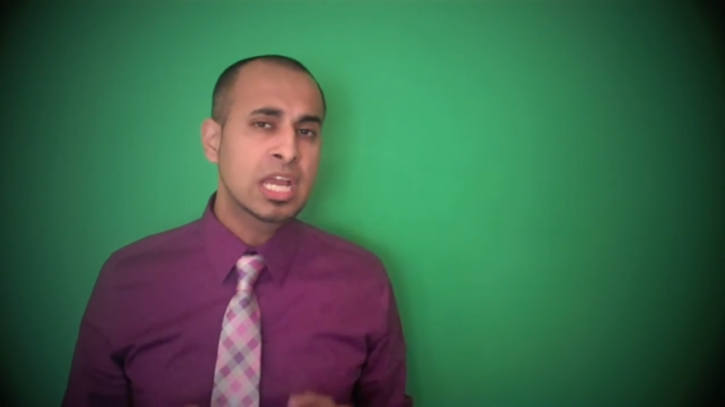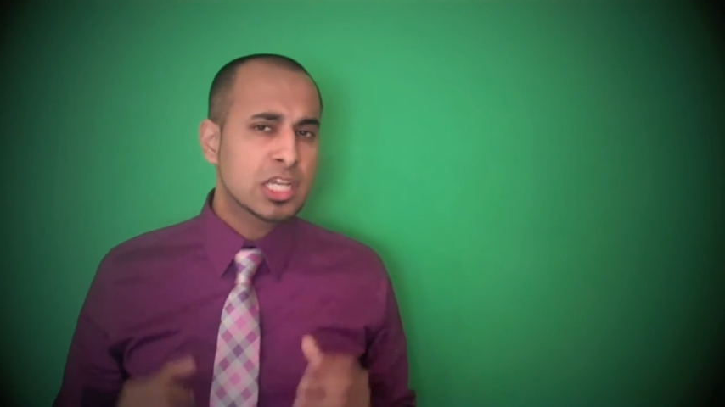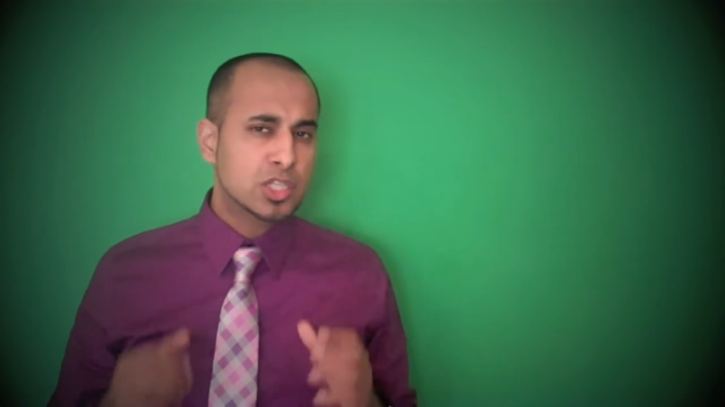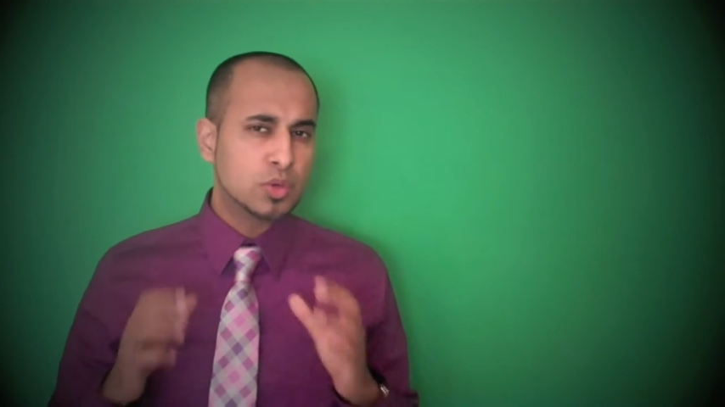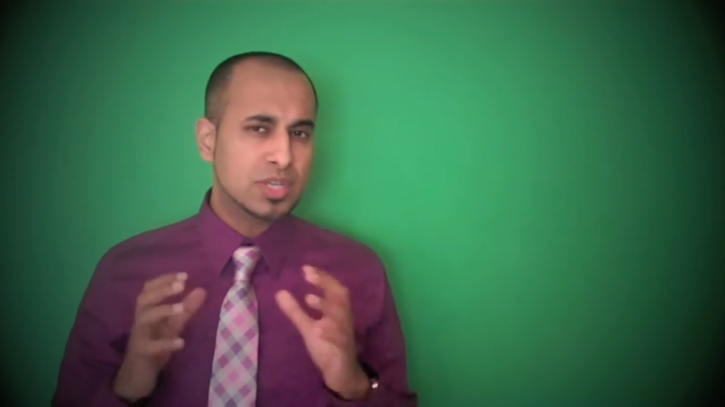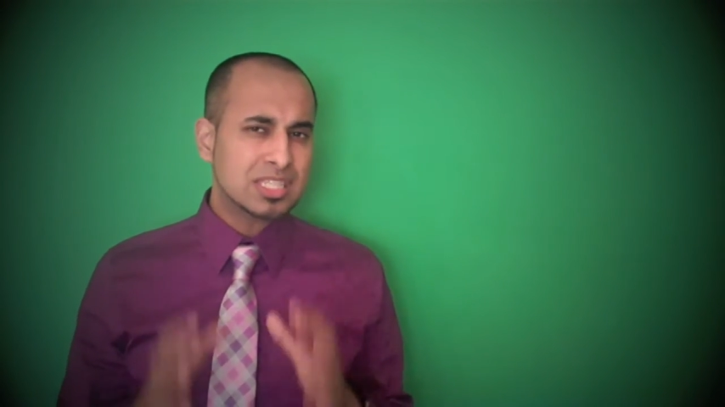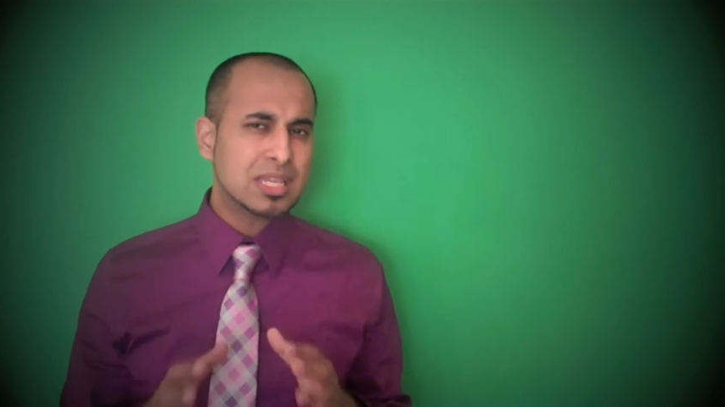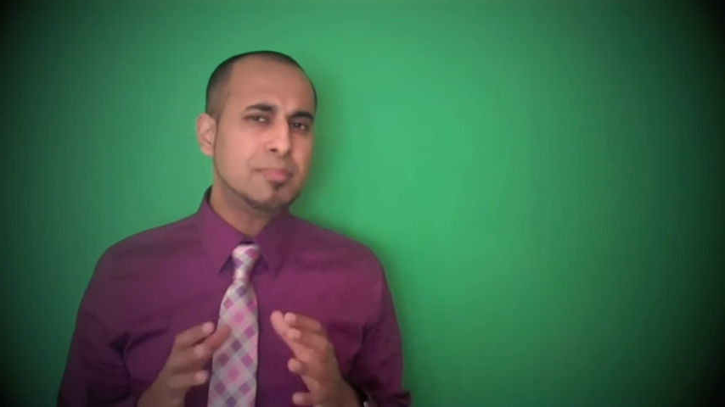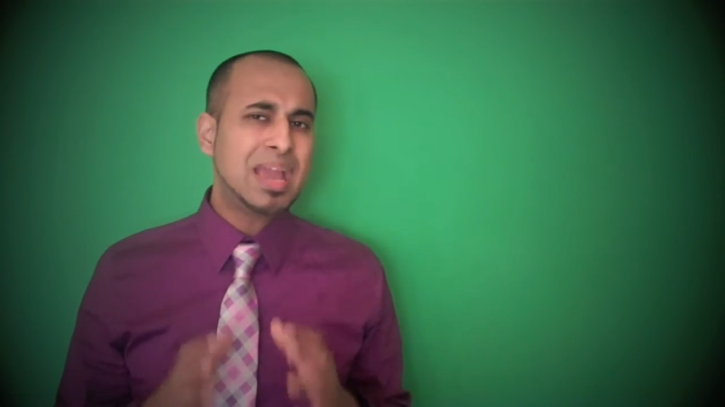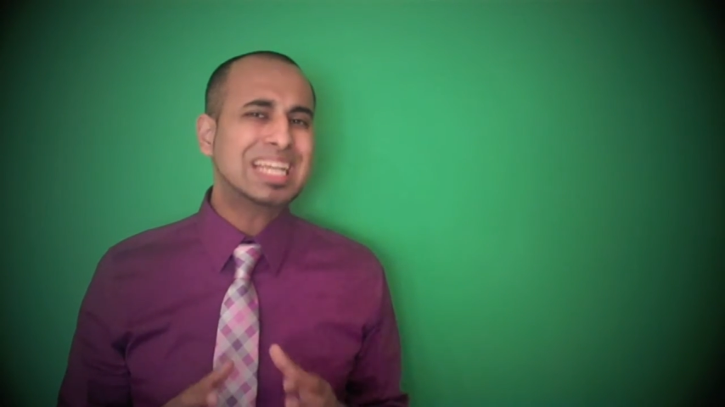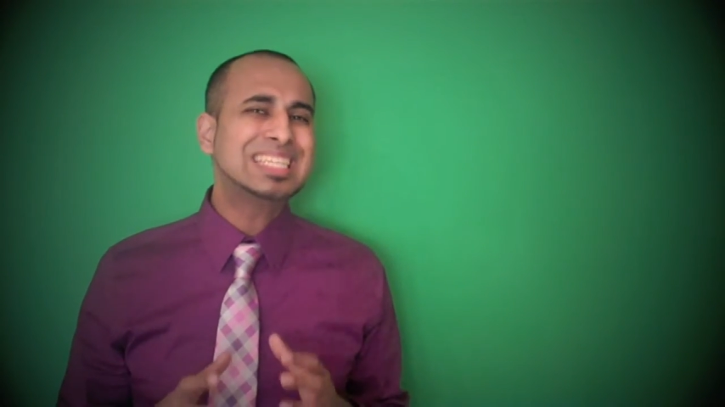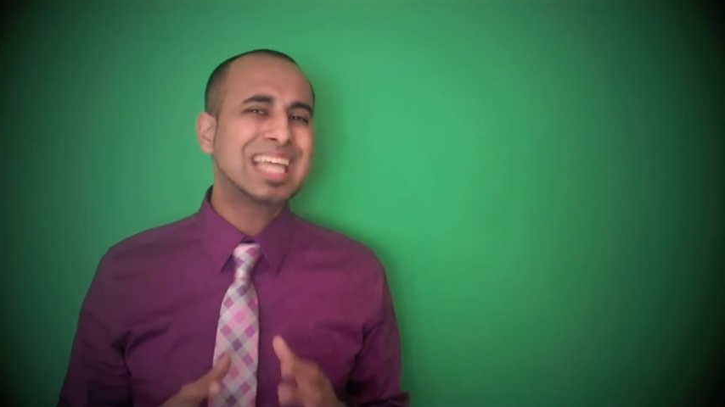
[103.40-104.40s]
So does it
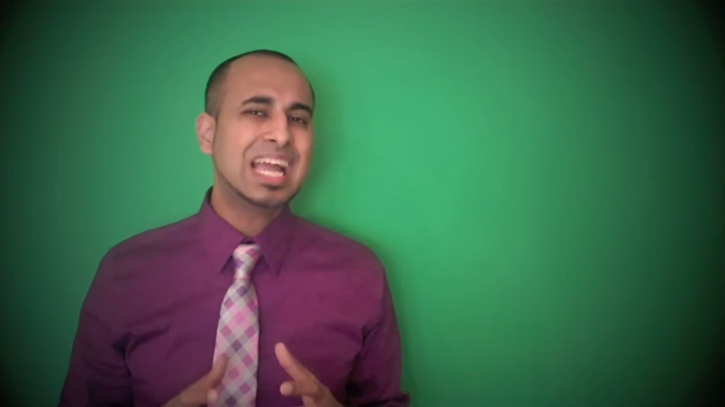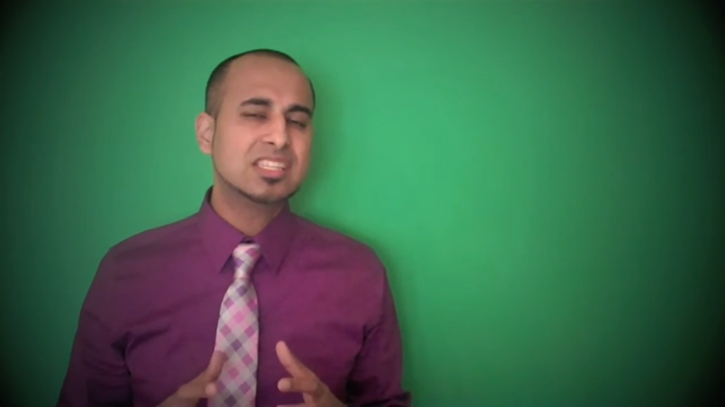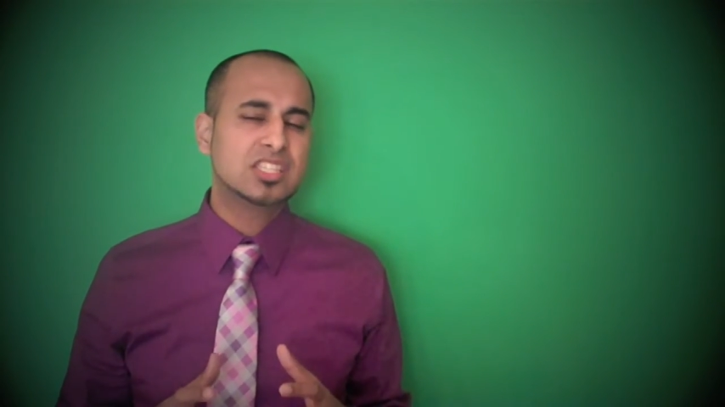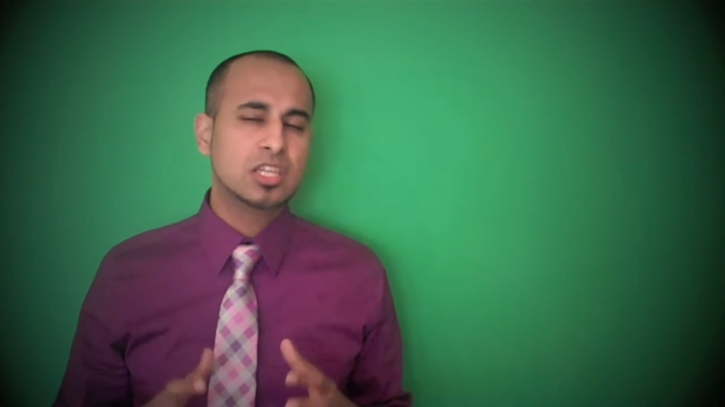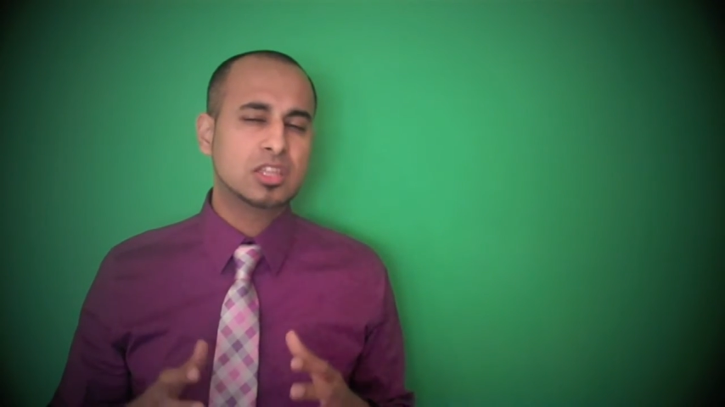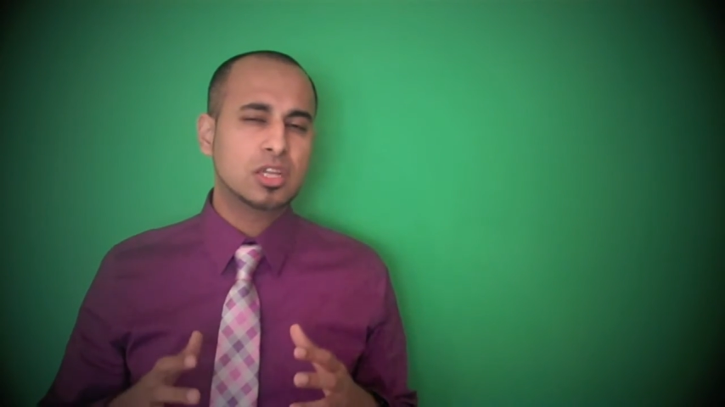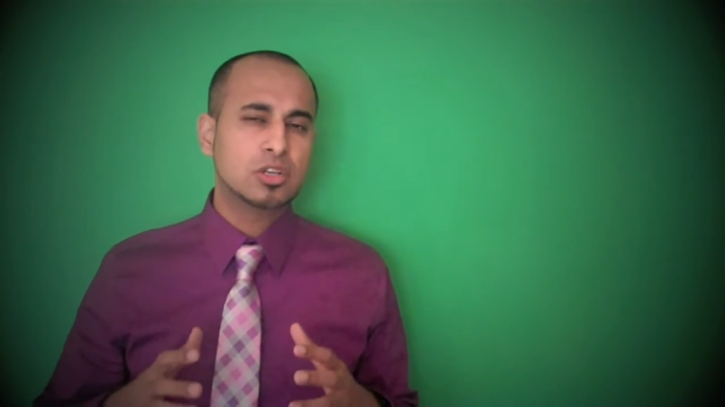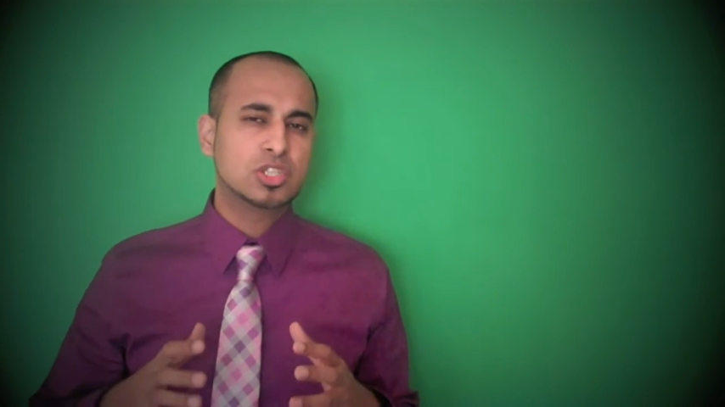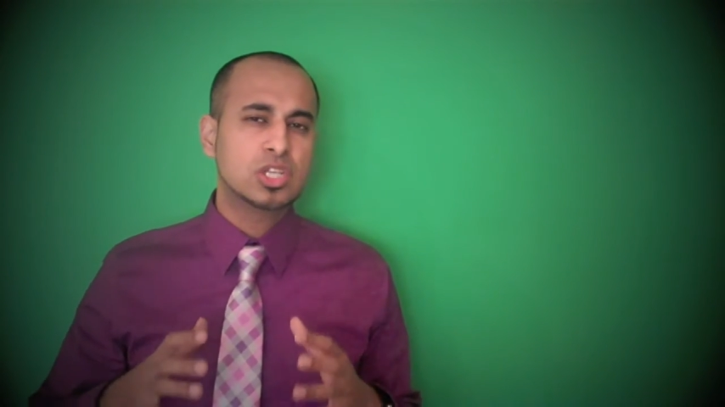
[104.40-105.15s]
make sense that